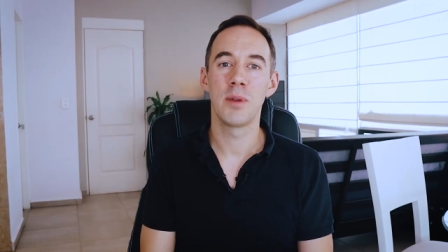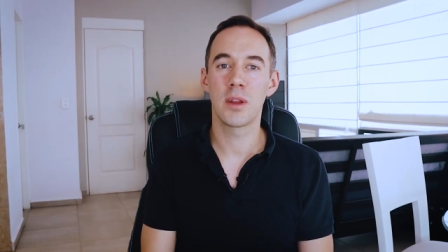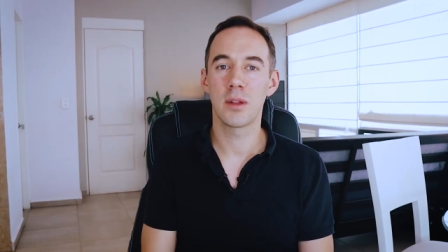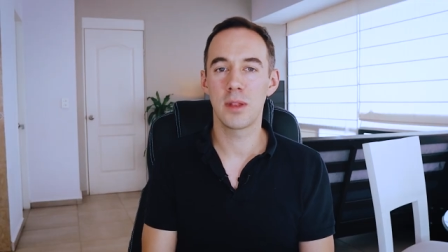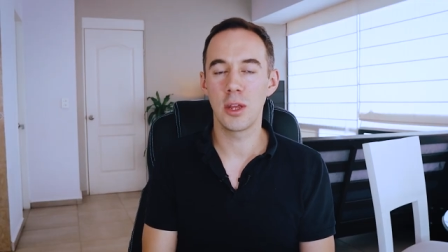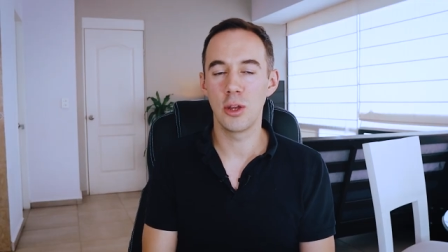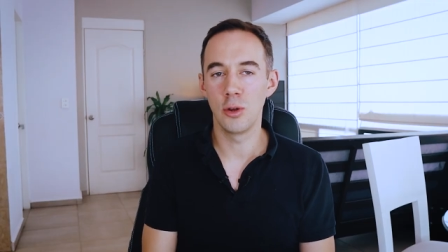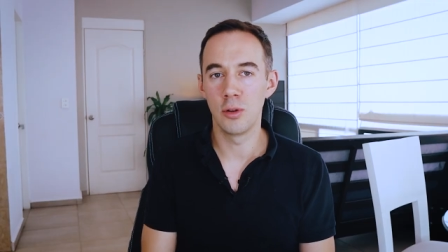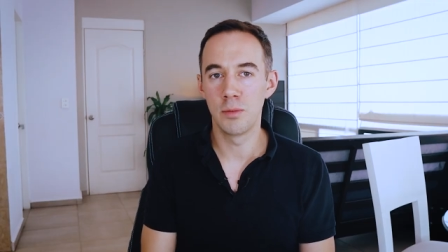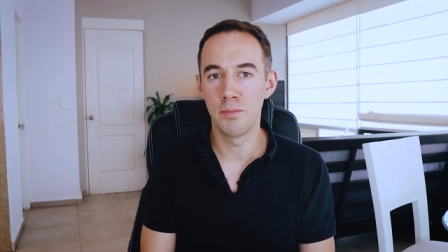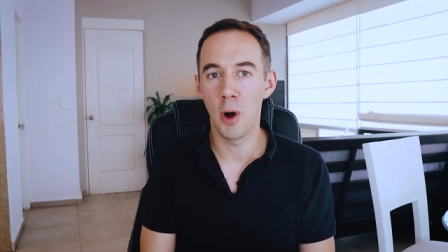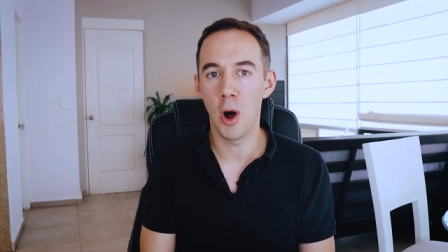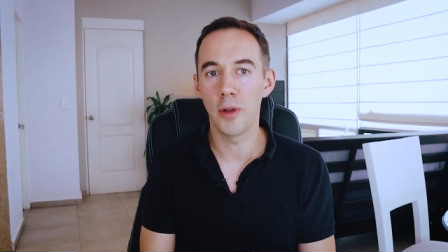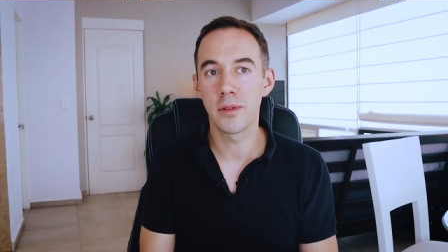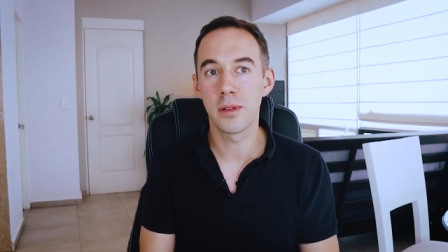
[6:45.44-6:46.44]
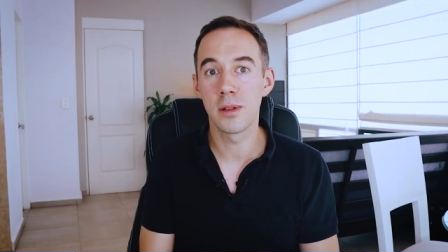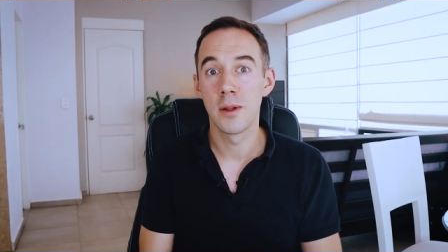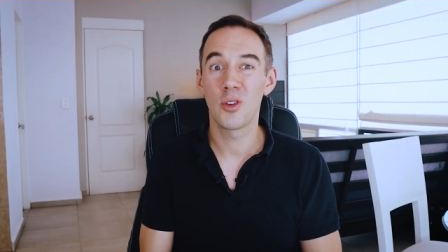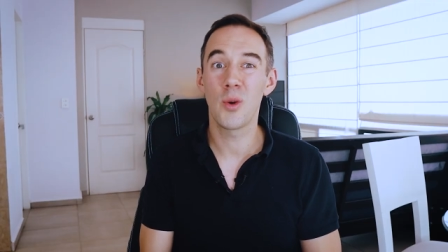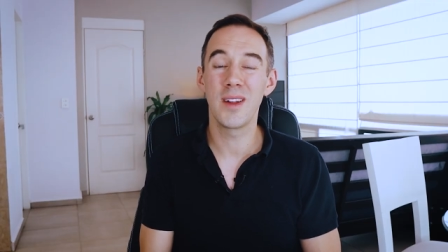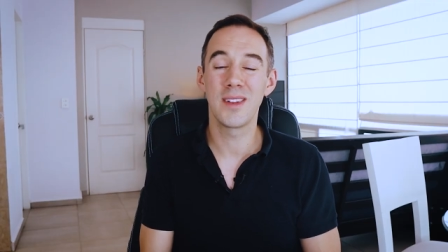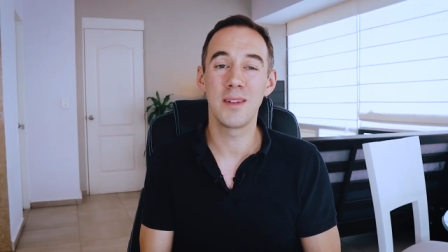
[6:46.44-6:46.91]
because they use bots,
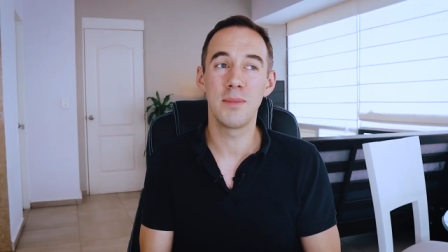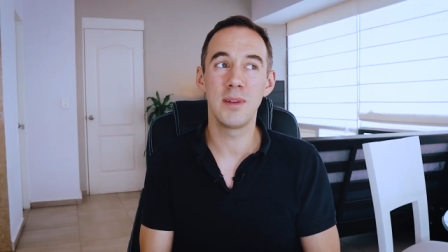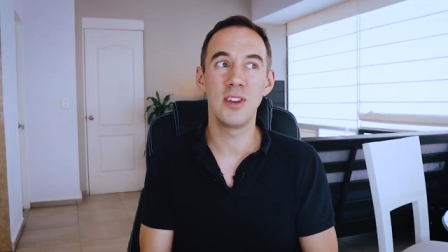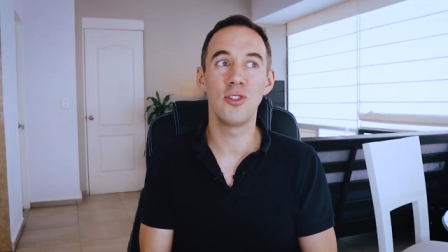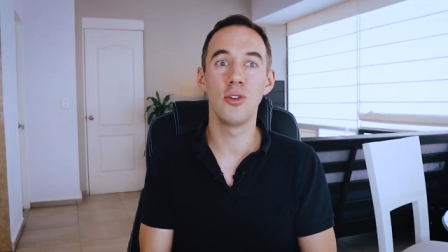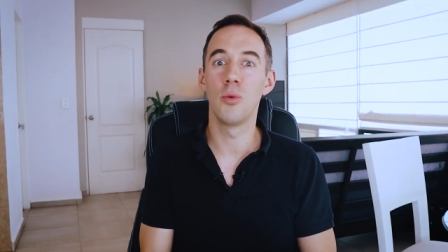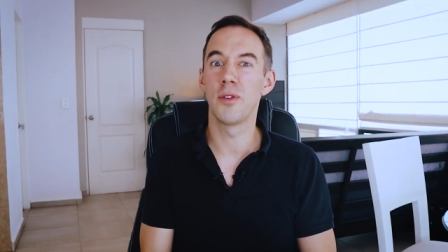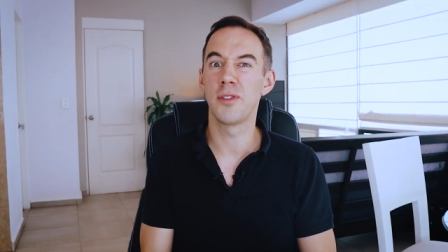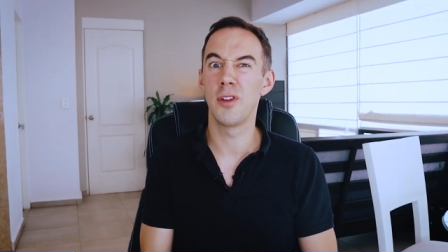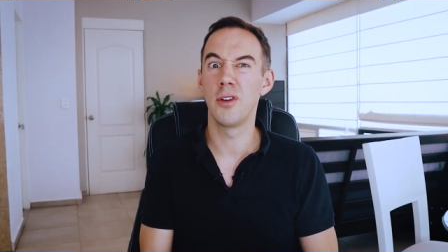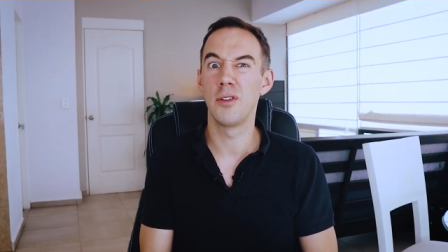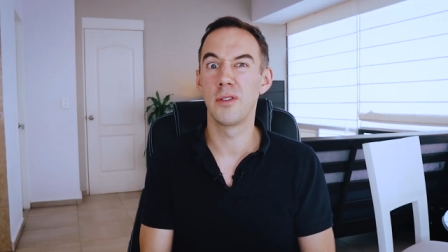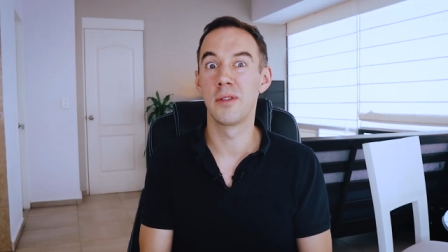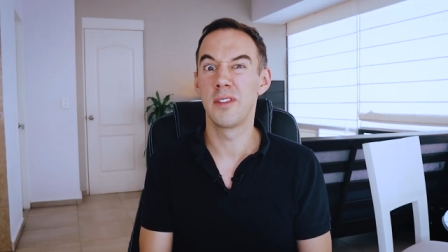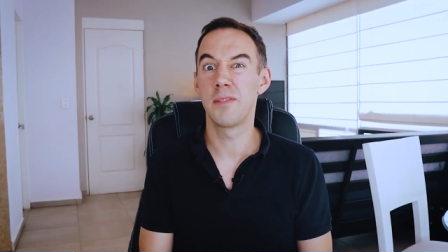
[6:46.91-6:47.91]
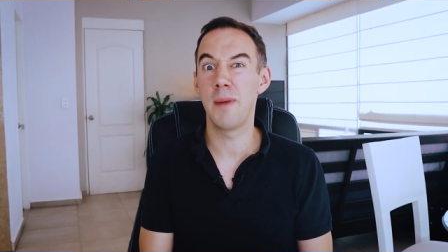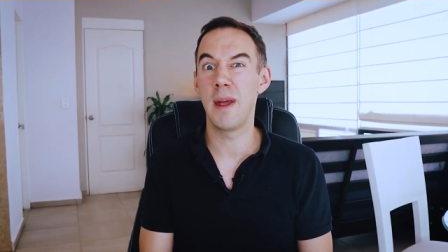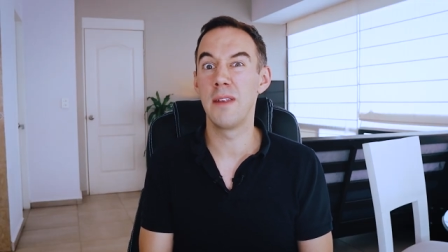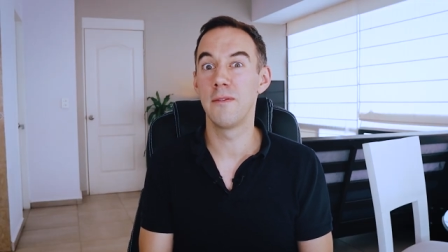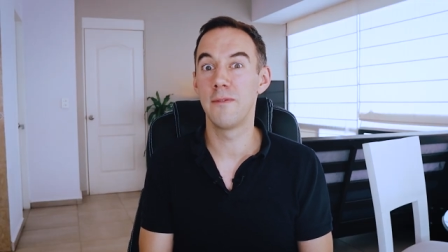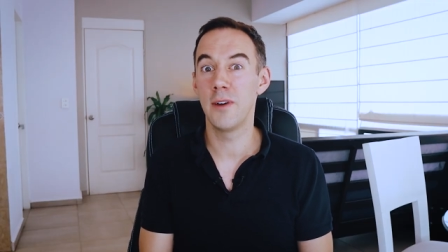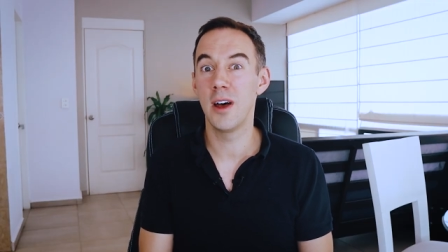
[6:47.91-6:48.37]
to quite simply do what's known as
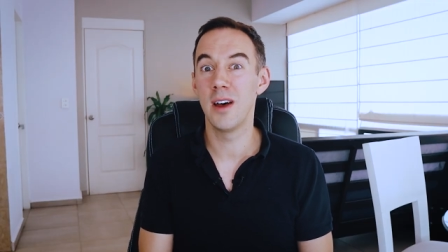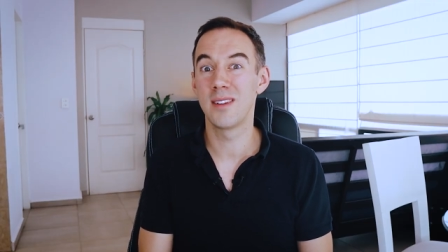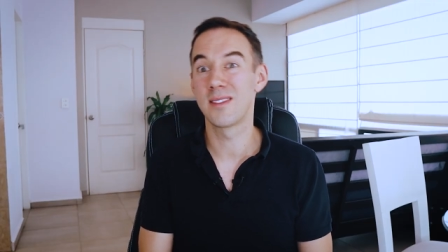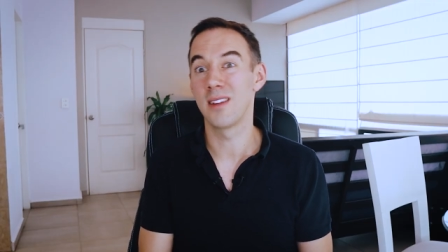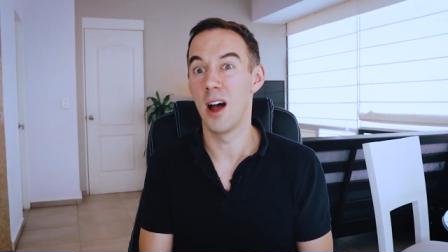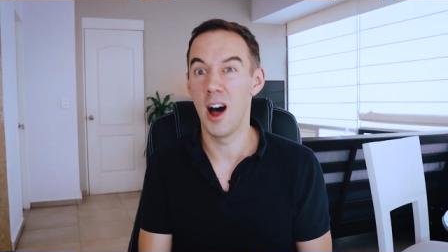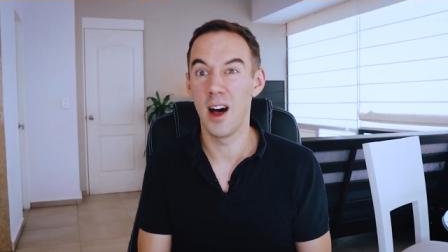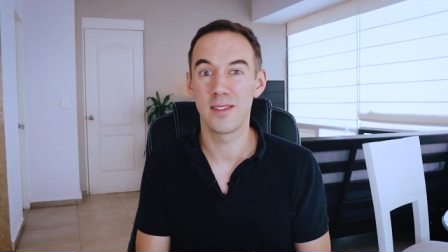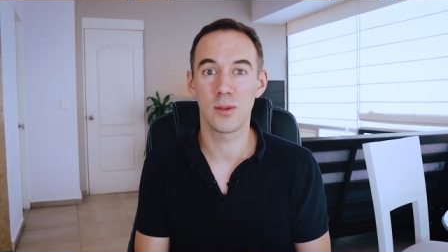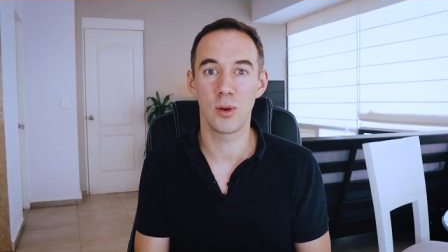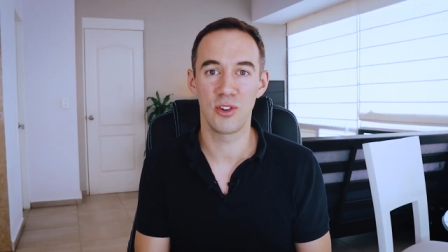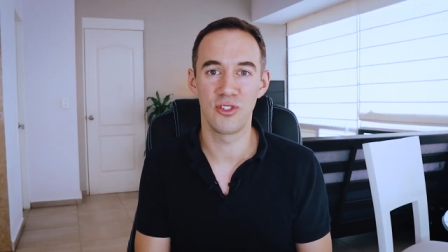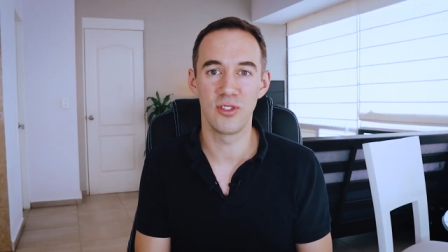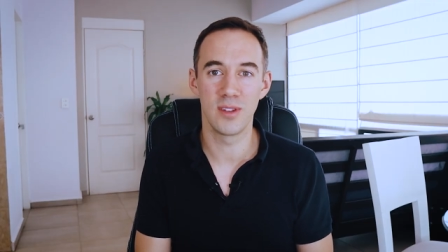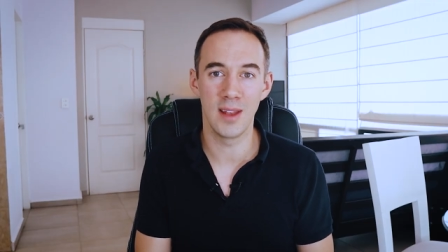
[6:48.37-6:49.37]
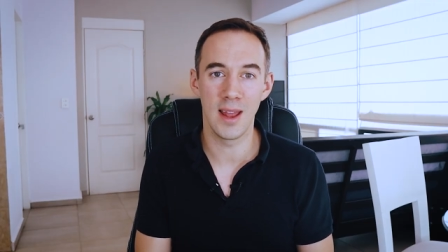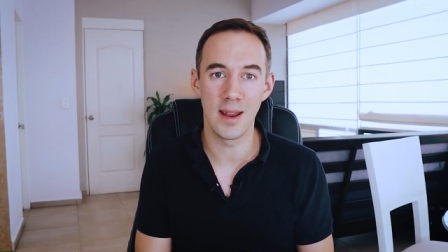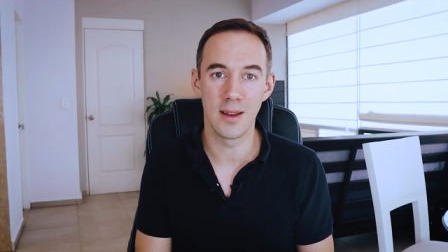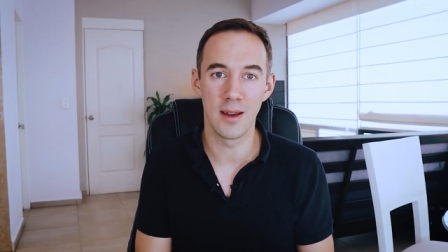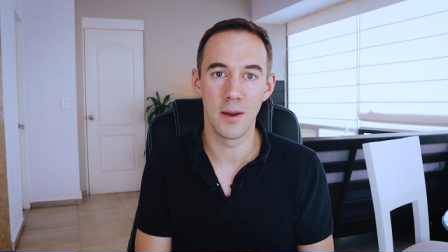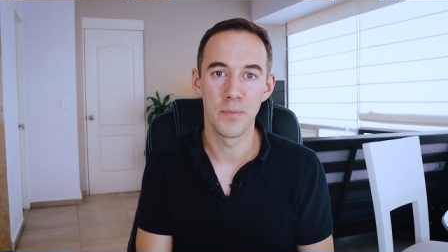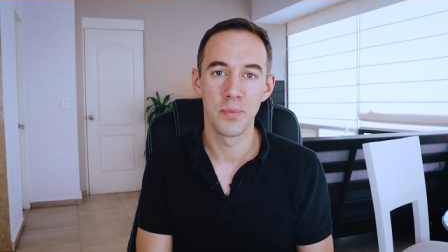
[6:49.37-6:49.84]
suspend first, ask questions
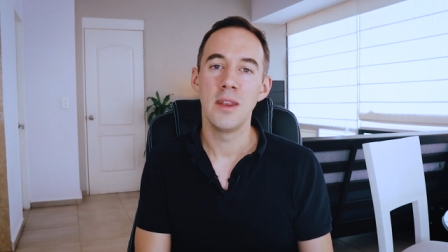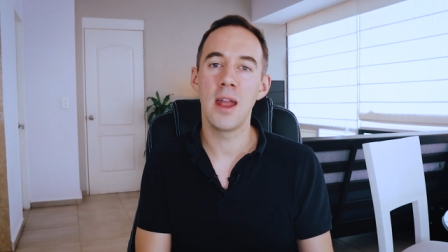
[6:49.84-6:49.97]
later.